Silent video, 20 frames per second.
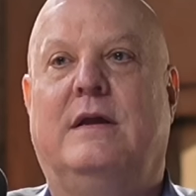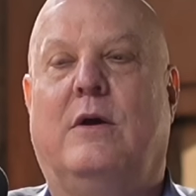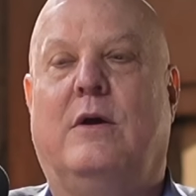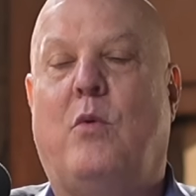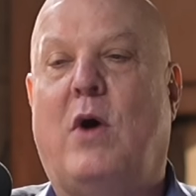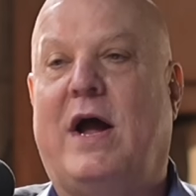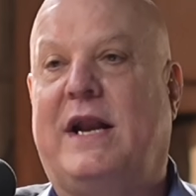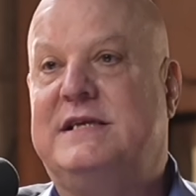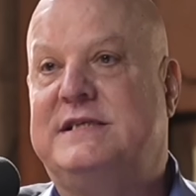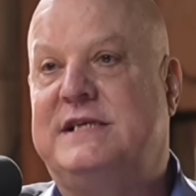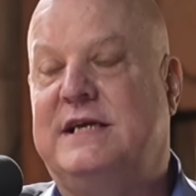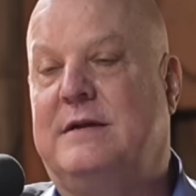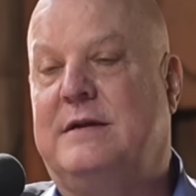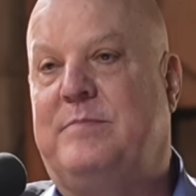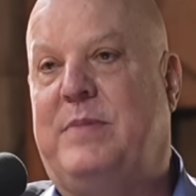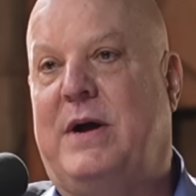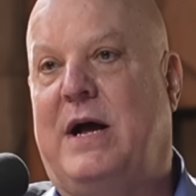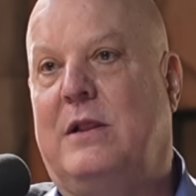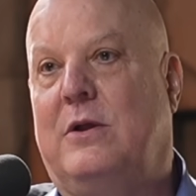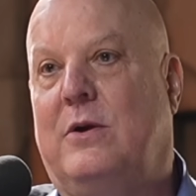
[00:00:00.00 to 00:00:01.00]
Why does an
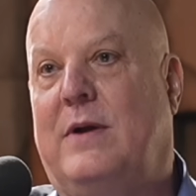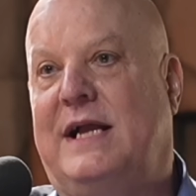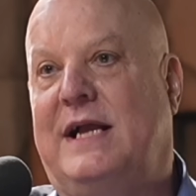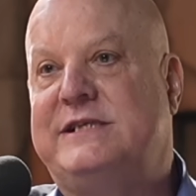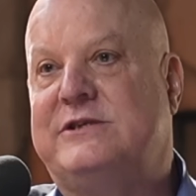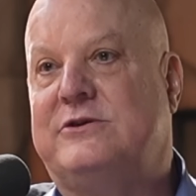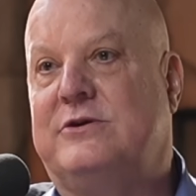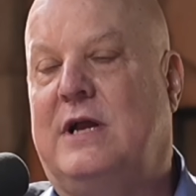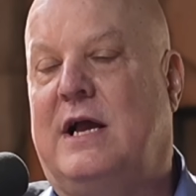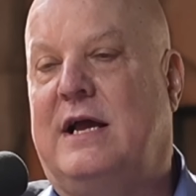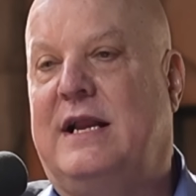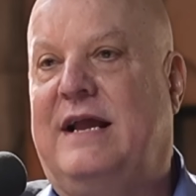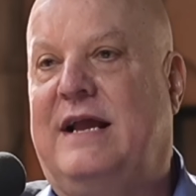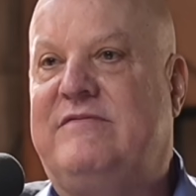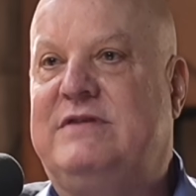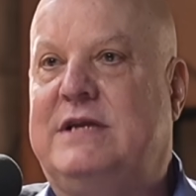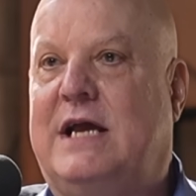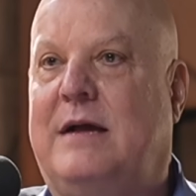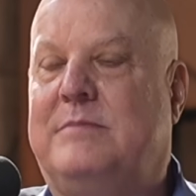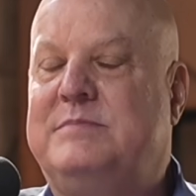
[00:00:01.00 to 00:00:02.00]
Apollo astronaut
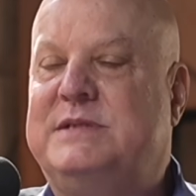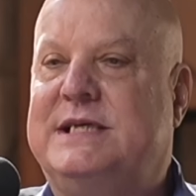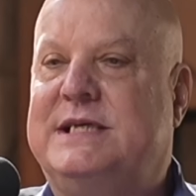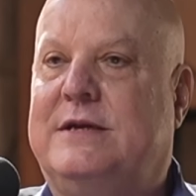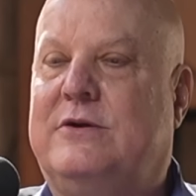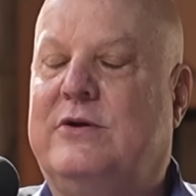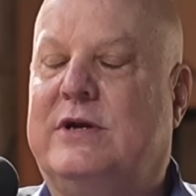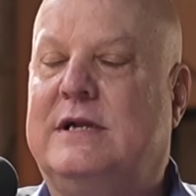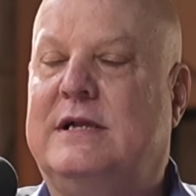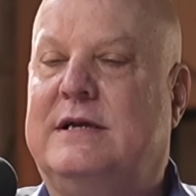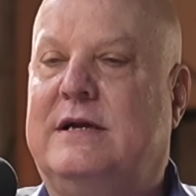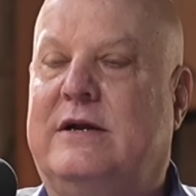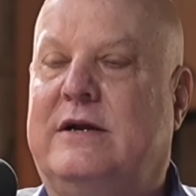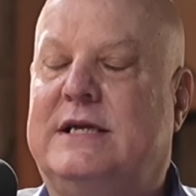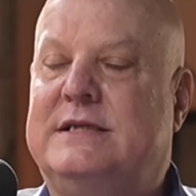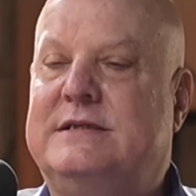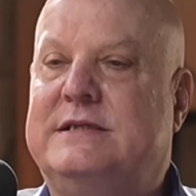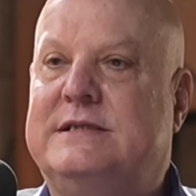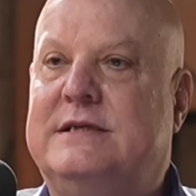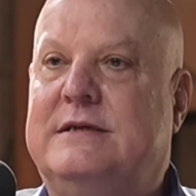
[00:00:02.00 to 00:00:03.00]
have top secret
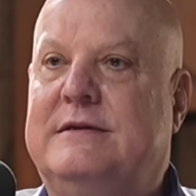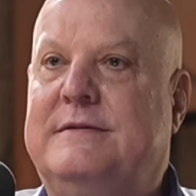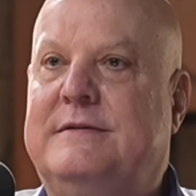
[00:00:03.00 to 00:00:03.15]
clearance?